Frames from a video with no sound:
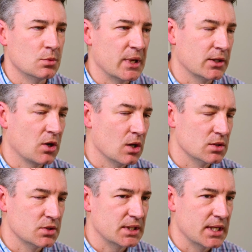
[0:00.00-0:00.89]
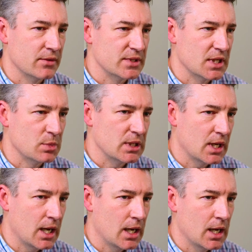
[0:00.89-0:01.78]
make calls to the Canvas
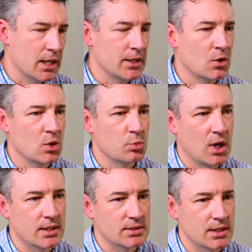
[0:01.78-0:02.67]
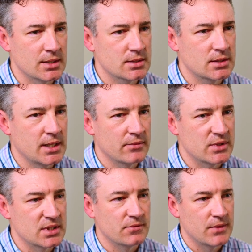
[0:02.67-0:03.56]
API or process
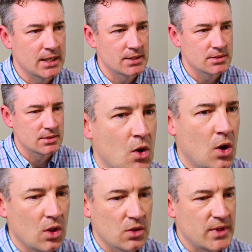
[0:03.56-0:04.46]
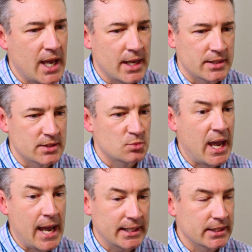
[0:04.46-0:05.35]
Canvas events. All of that is
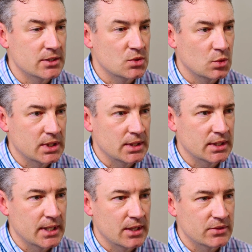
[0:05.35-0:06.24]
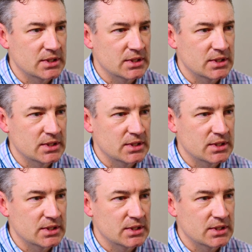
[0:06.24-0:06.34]
packaged within the Canvas